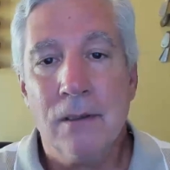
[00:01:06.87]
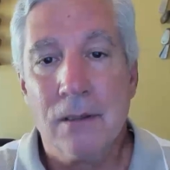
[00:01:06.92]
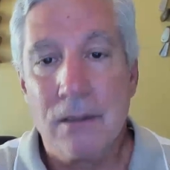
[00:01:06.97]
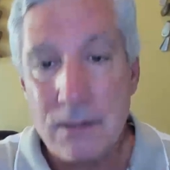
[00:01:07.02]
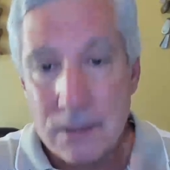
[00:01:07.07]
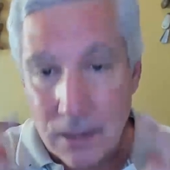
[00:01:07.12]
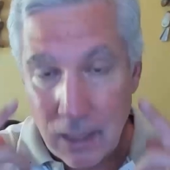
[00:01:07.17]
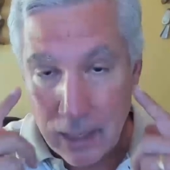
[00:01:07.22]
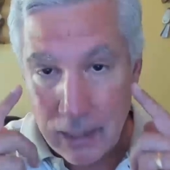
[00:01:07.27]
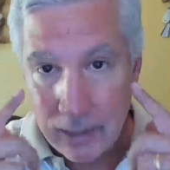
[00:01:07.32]

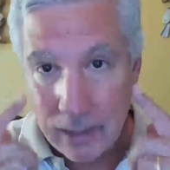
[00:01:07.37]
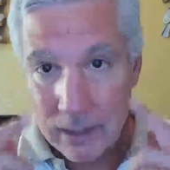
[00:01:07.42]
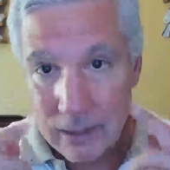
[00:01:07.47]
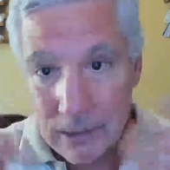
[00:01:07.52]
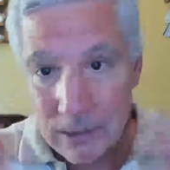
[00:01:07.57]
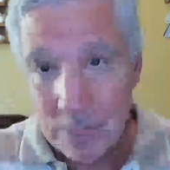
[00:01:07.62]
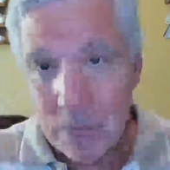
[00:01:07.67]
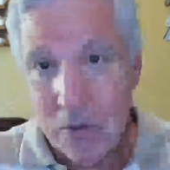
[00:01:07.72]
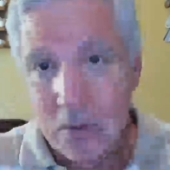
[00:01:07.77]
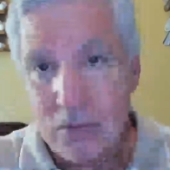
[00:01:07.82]
Sight
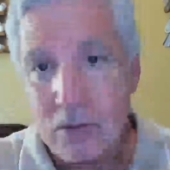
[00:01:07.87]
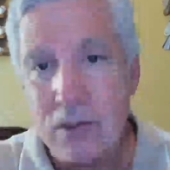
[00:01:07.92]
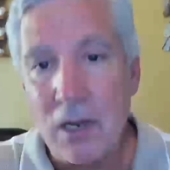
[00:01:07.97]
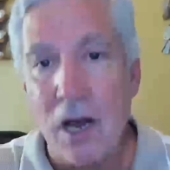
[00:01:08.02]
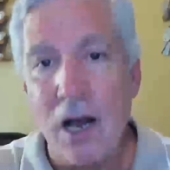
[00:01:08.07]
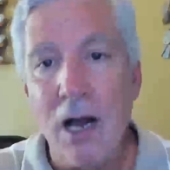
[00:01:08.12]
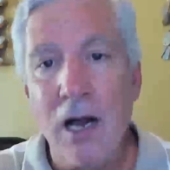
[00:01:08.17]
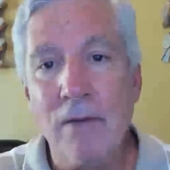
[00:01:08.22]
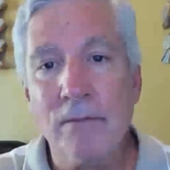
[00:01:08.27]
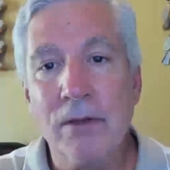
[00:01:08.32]
is the most
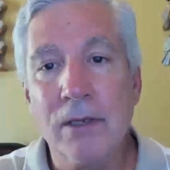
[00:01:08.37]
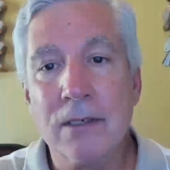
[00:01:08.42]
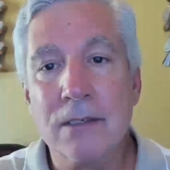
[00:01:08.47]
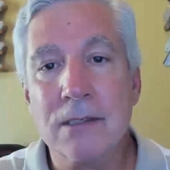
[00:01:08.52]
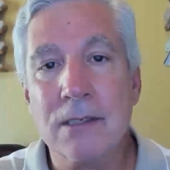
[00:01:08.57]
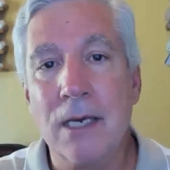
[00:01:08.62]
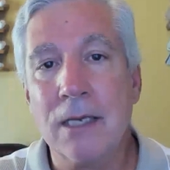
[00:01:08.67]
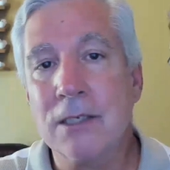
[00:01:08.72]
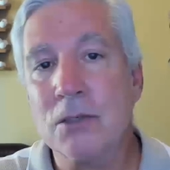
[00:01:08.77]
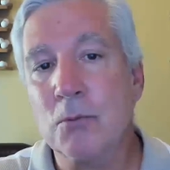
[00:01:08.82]
obvious
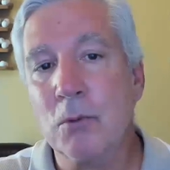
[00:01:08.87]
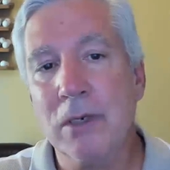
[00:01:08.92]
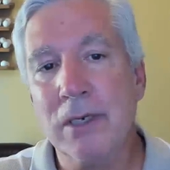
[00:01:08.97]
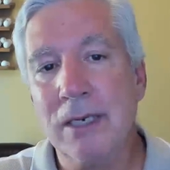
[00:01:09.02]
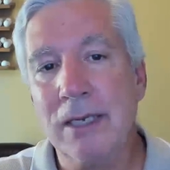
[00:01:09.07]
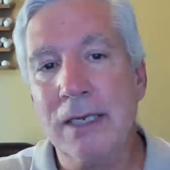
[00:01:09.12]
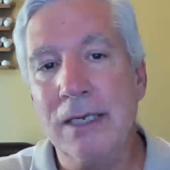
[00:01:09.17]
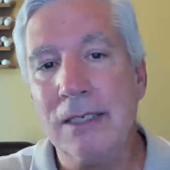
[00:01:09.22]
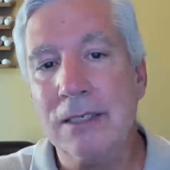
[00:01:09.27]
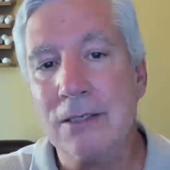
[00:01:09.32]
sense we
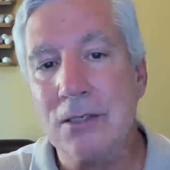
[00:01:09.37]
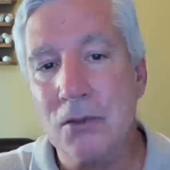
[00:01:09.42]
need